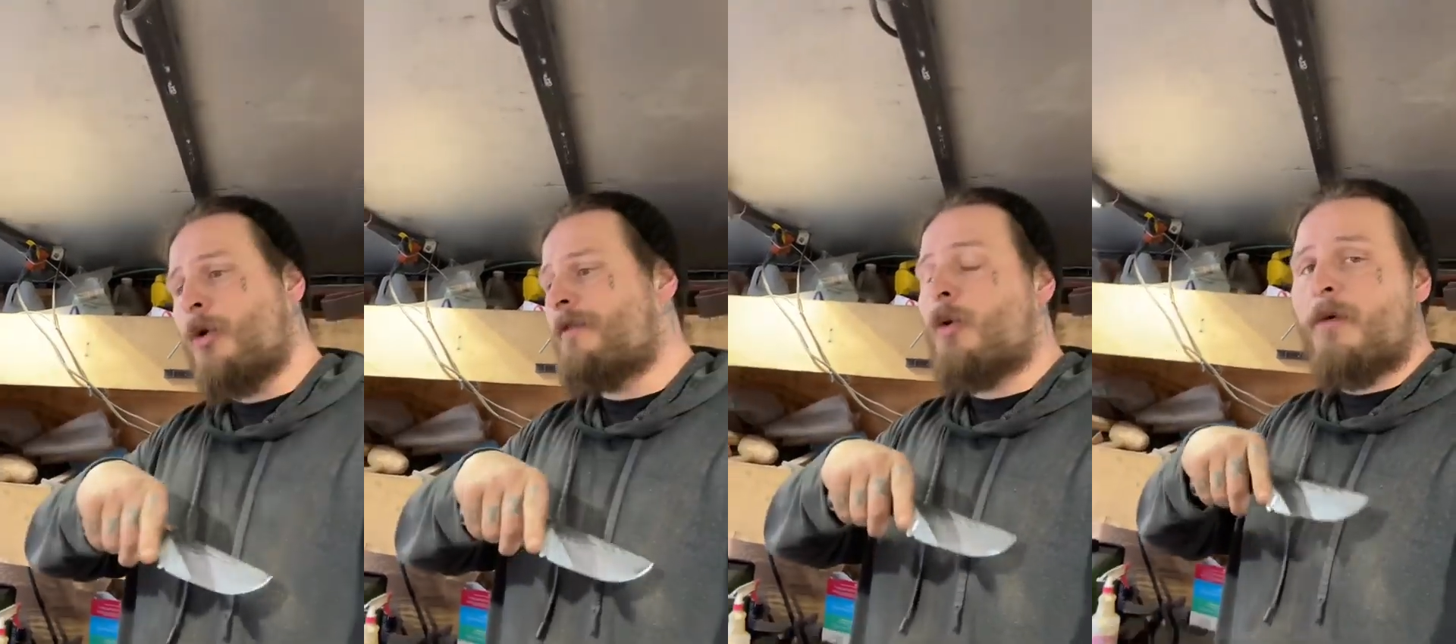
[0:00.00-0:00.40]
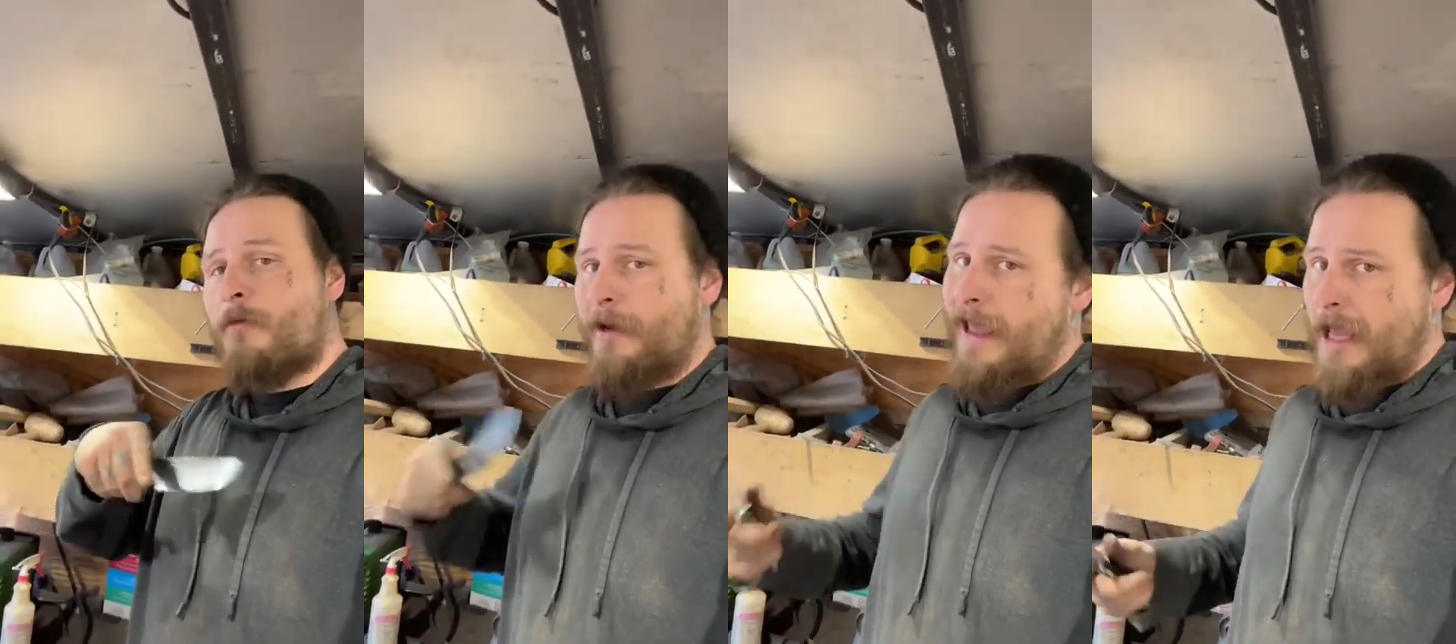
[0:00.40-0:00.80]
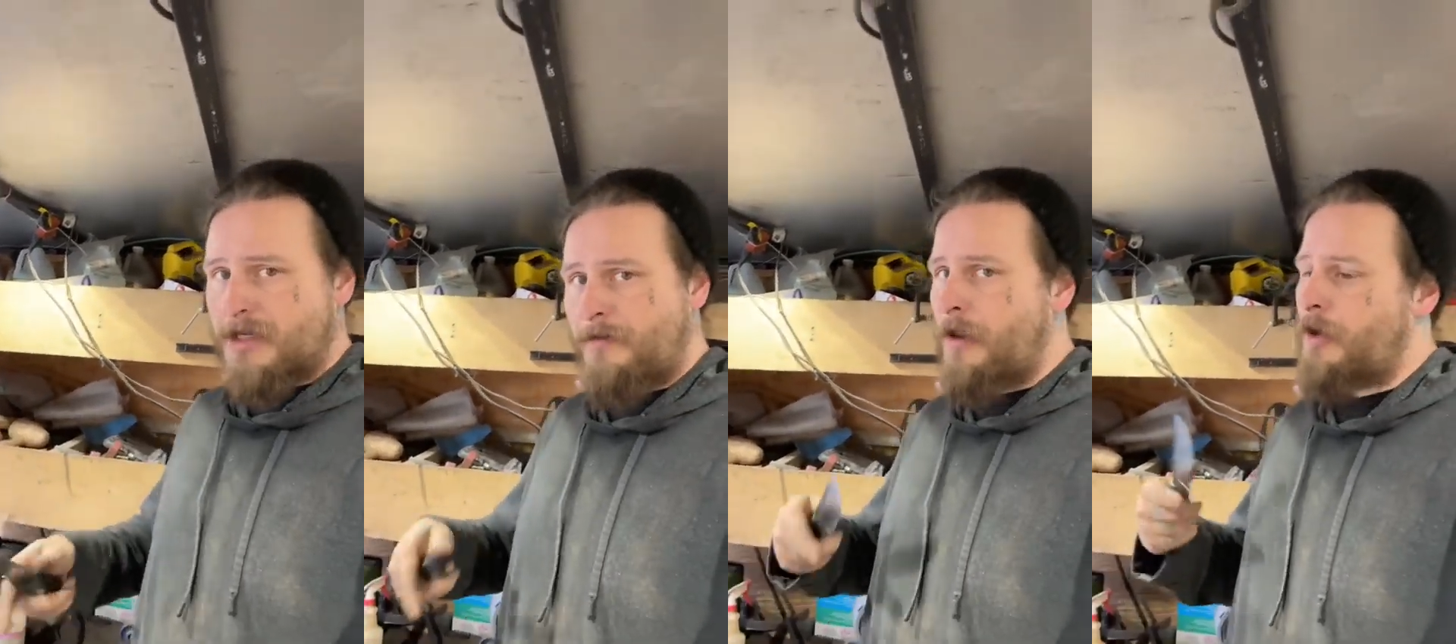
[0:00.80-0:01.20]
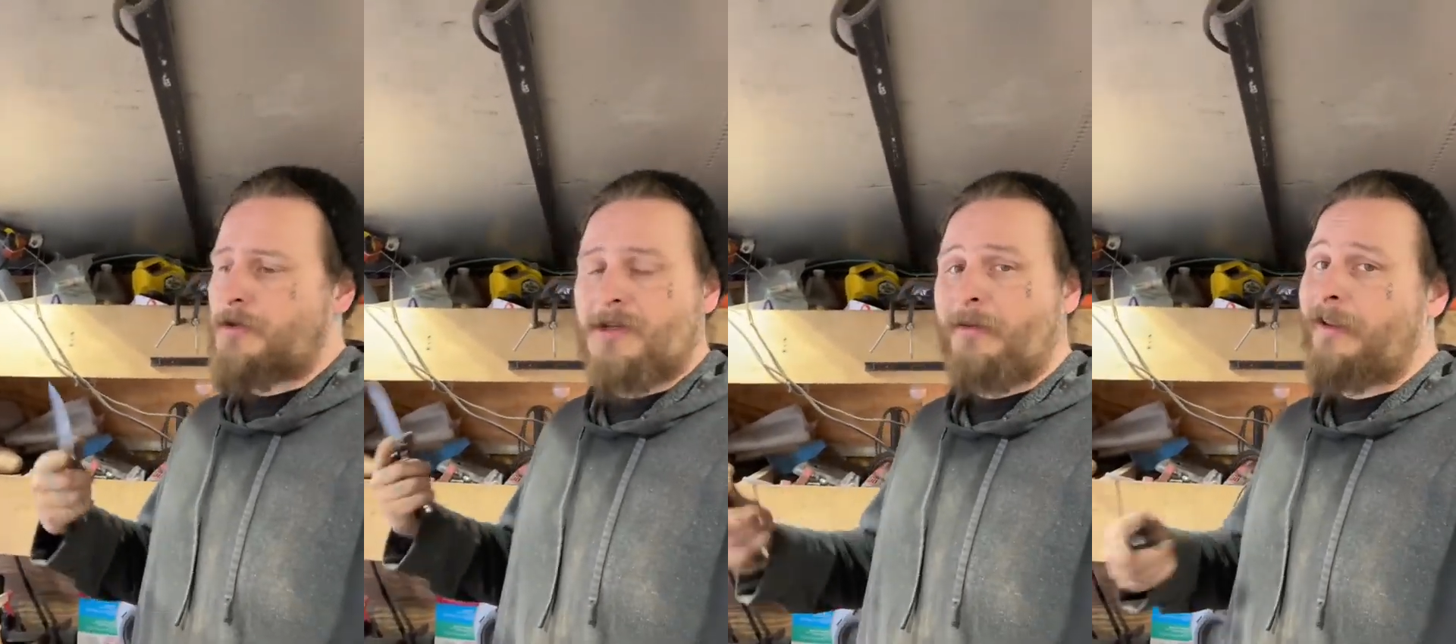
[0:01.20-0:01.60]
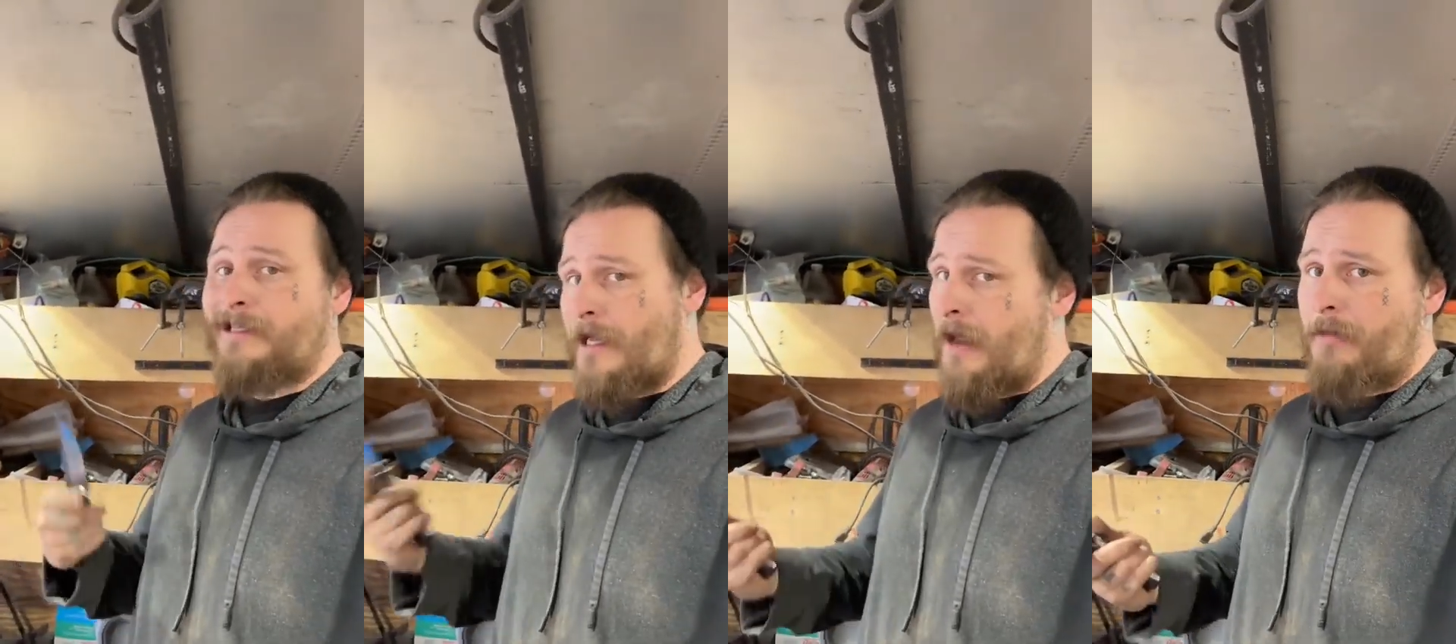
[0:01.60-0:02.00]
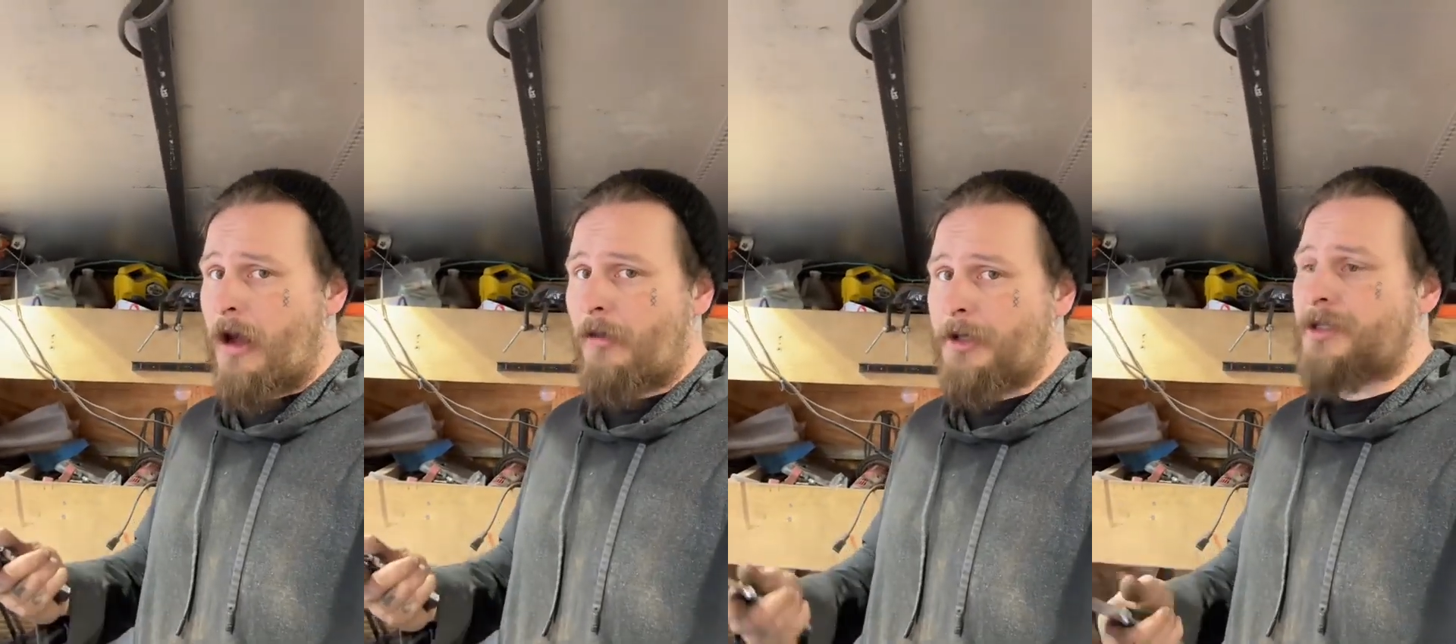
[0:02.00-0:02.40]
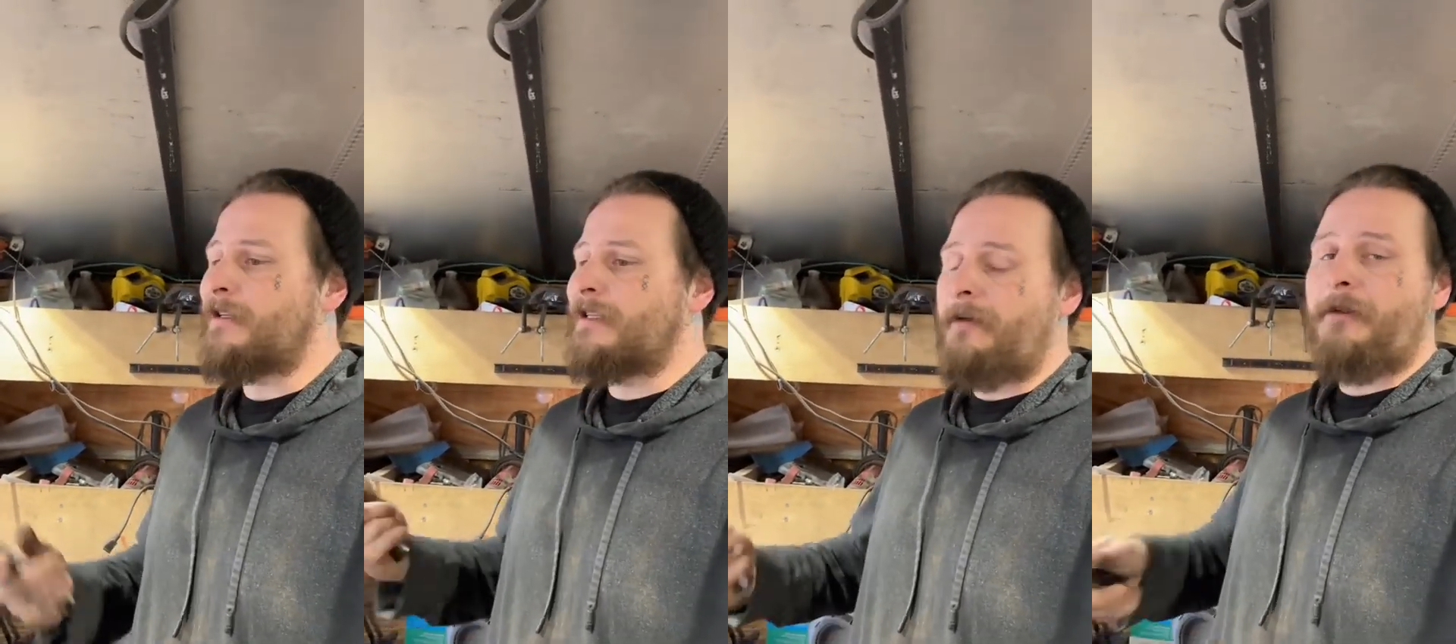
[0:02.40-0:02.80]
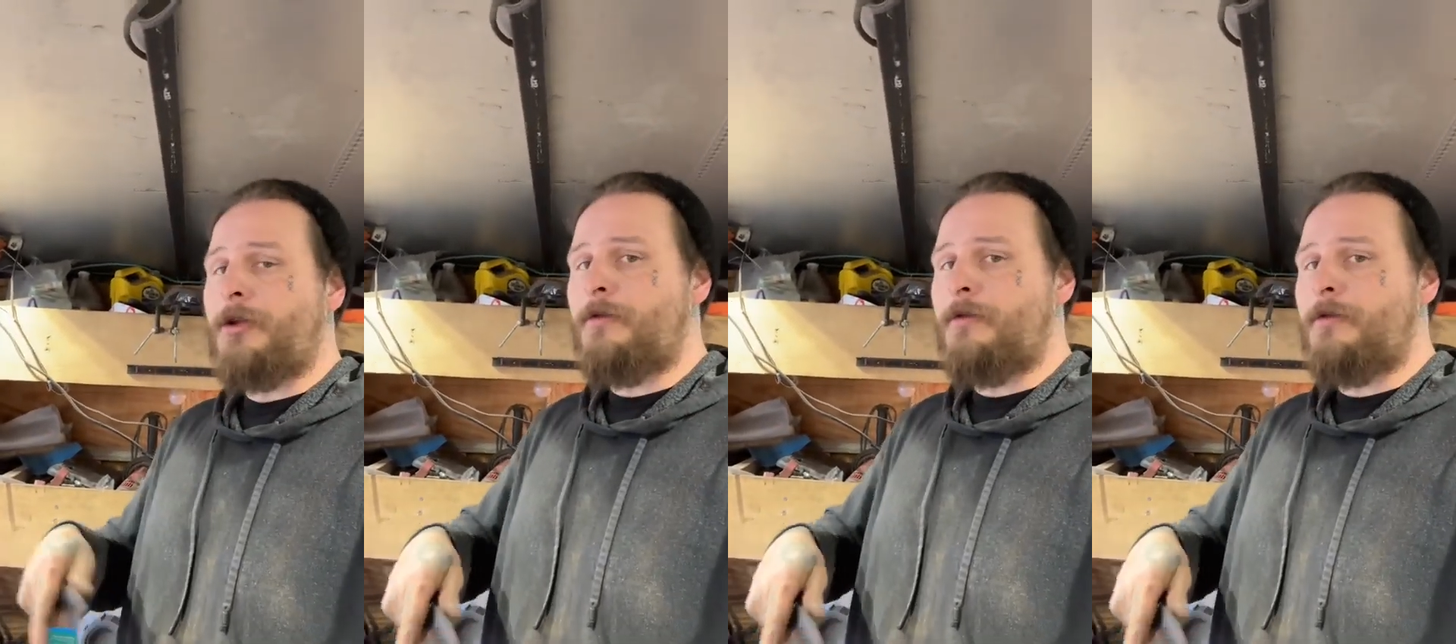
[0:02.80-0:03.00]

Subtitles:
going for an etched finish or something that's not polished, definitely do this